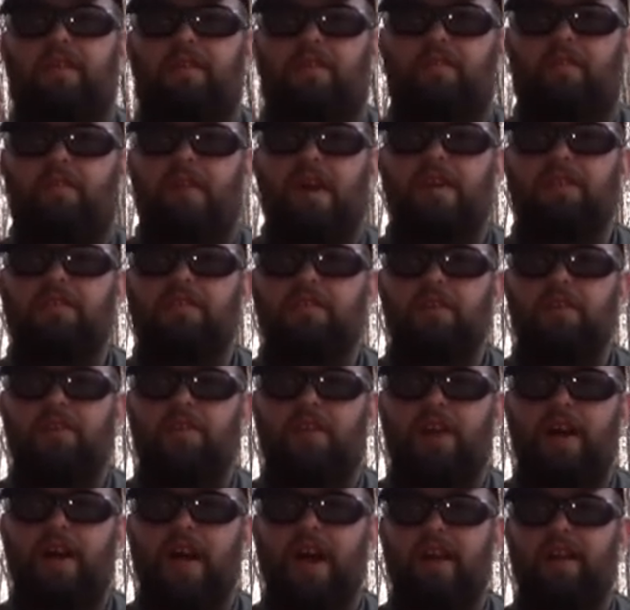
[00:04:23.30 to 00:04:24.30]
why don't you
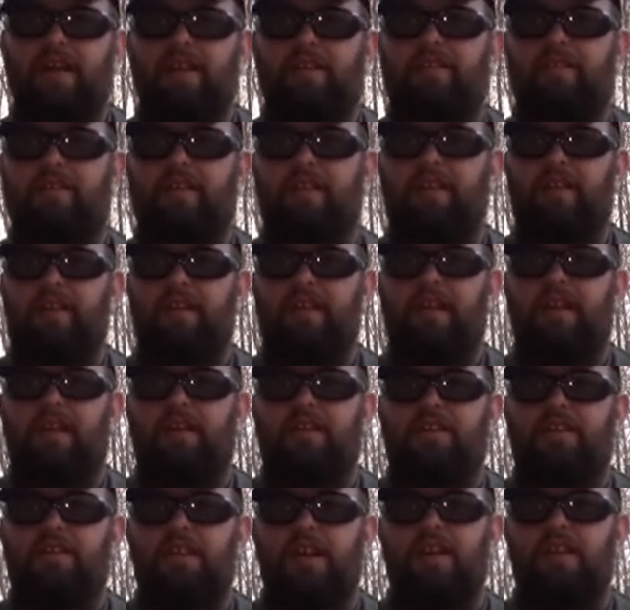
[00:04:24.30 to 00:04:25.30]
go ahead and
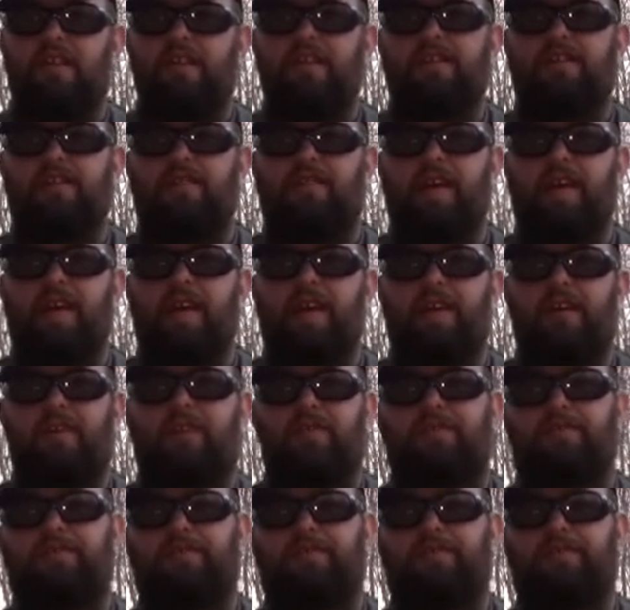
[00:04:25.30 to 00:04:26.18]
share this video.